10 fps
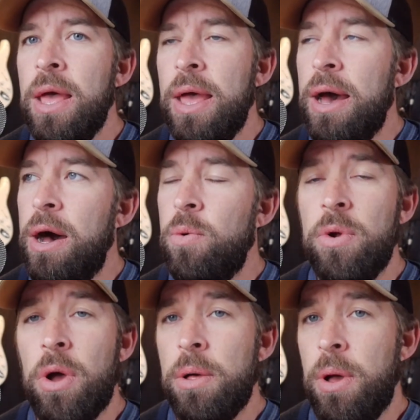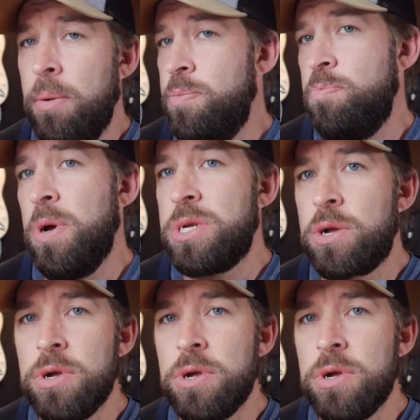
Uh, we were all a bunch of